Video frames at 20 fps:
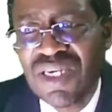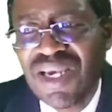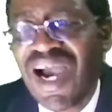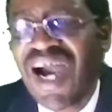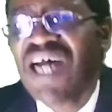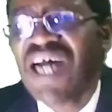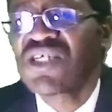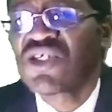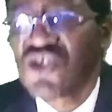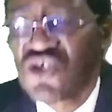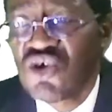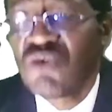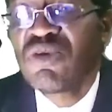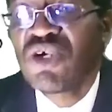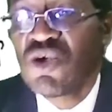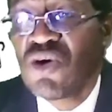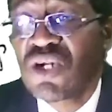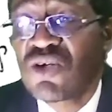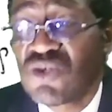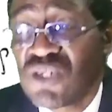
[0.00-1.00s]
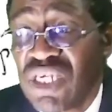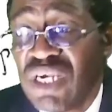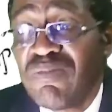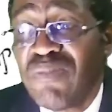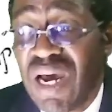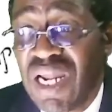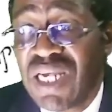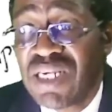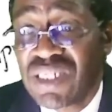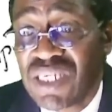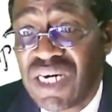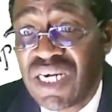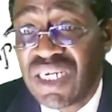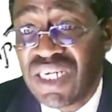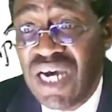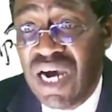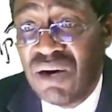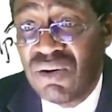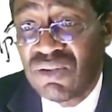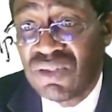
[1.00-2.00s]
assuming you are to say balance carry
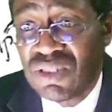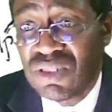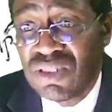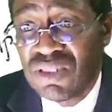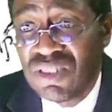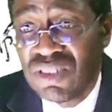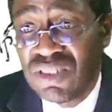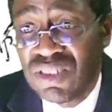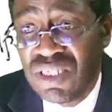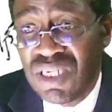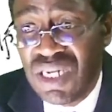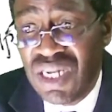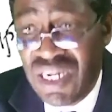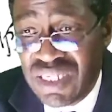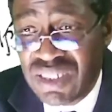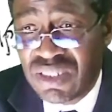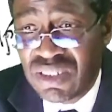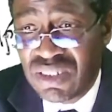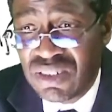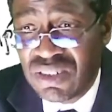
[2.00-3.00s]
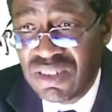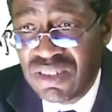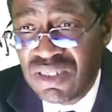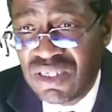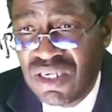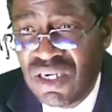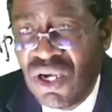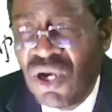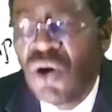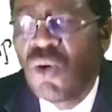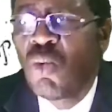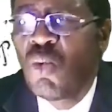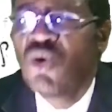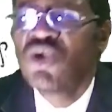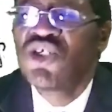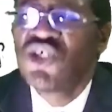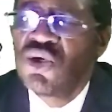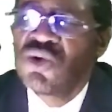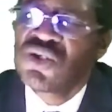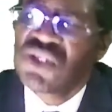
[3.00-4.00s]
down, listen,
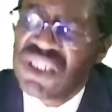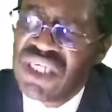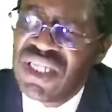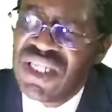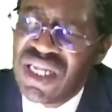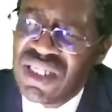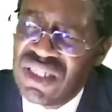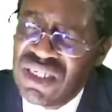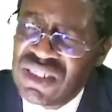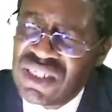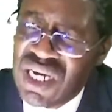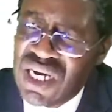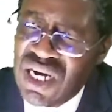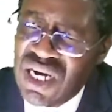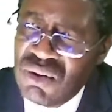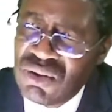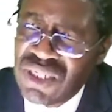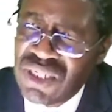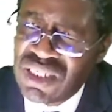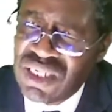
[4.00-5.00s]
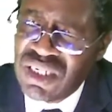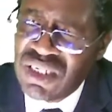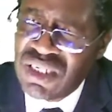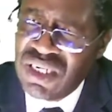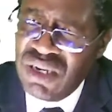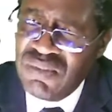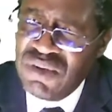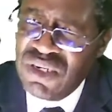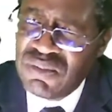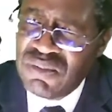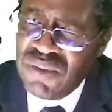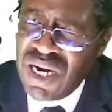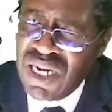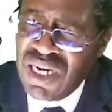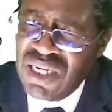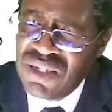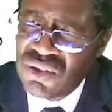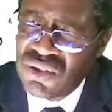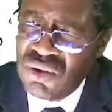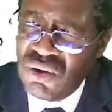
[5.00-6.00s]
would you say that this account has a debit
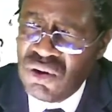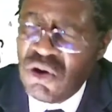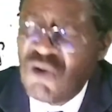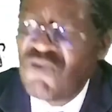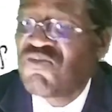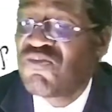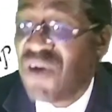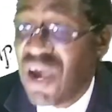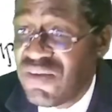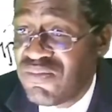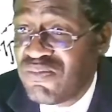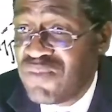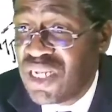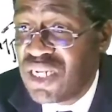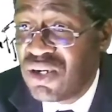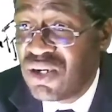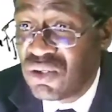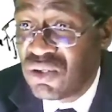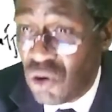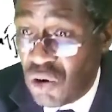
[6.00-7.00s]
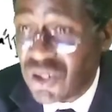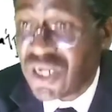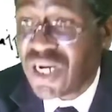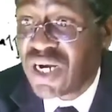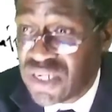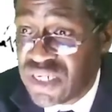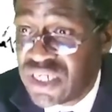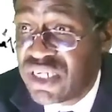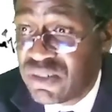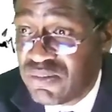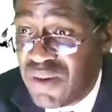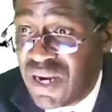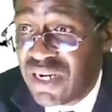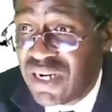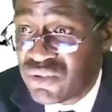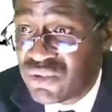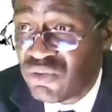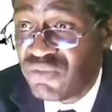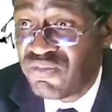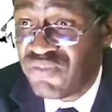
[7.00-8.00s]
balance of 5 million or a credit
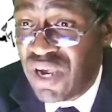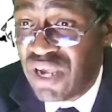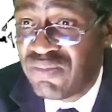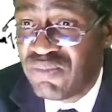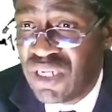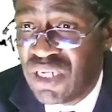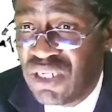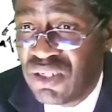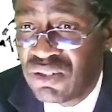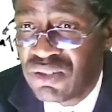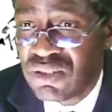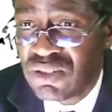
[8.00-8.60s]
balance of 5 million?